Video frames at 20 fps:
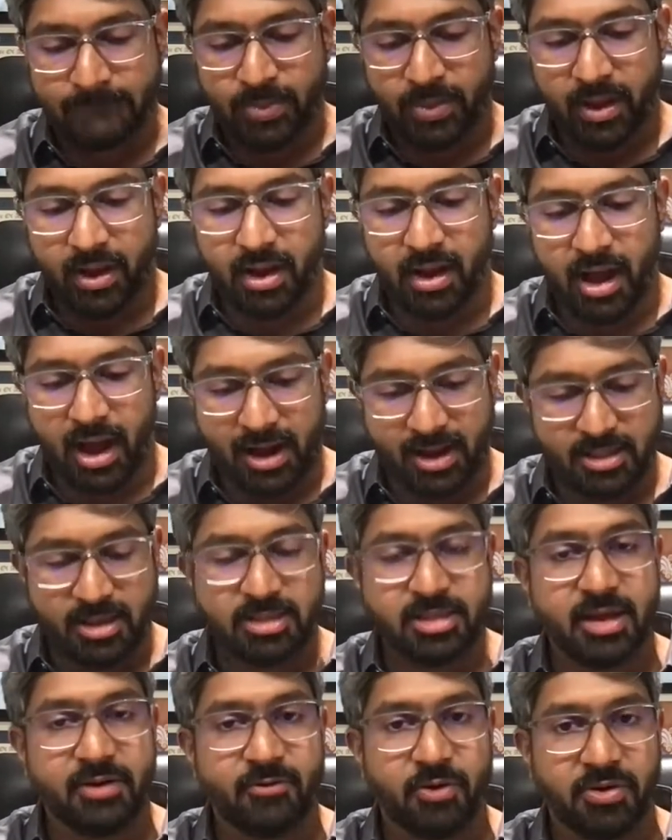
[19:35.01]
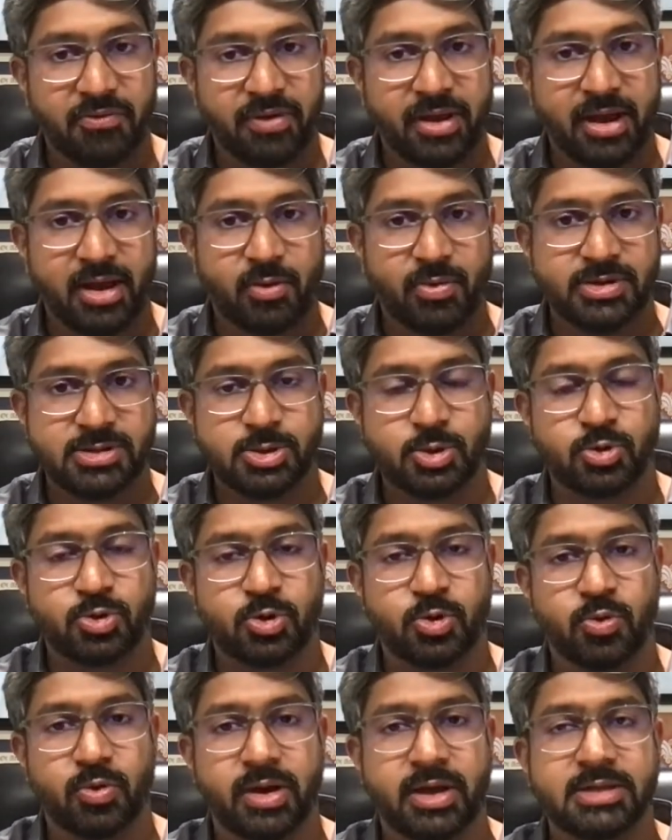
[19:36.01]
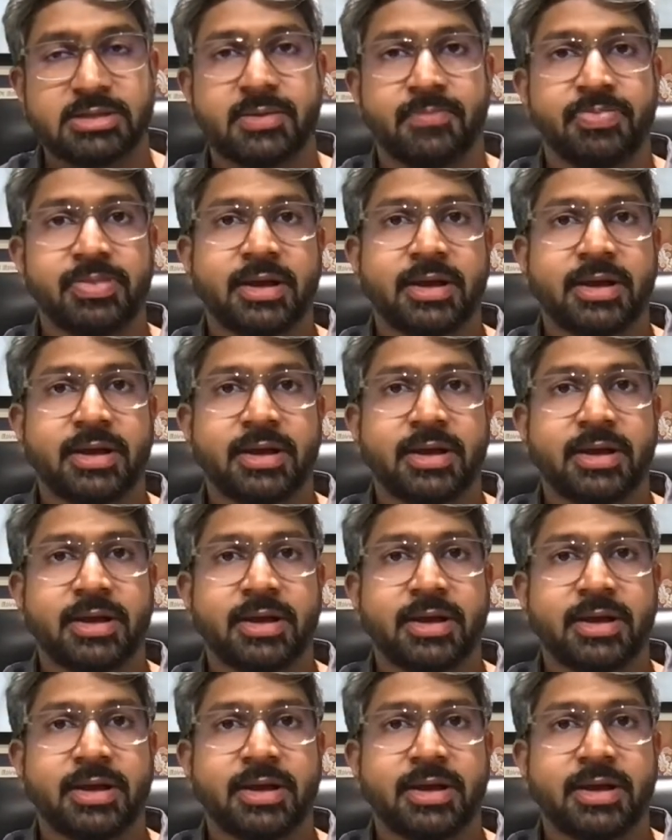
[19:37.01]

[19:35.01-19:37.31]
Another thing what we request you to do is